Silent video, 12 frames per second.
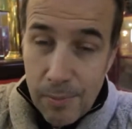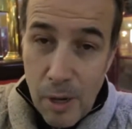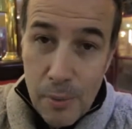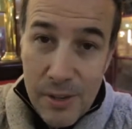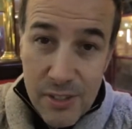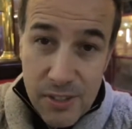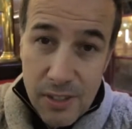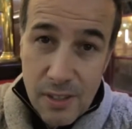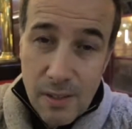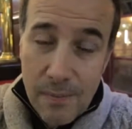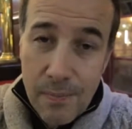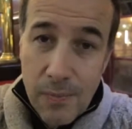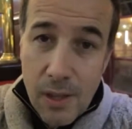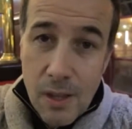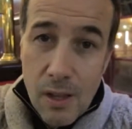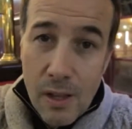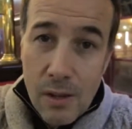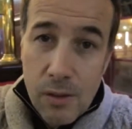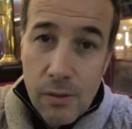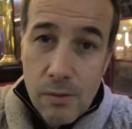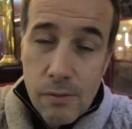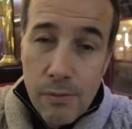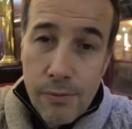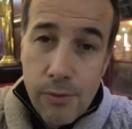Paris
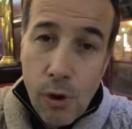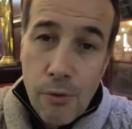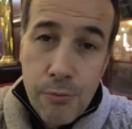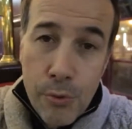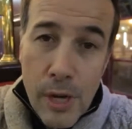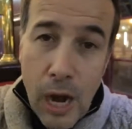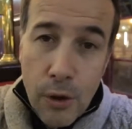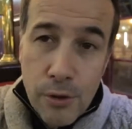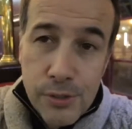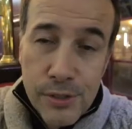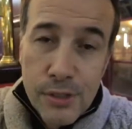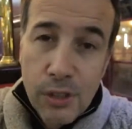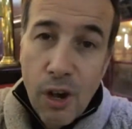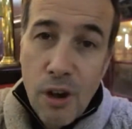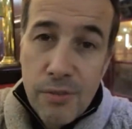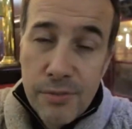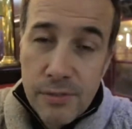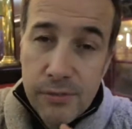for 3 hours of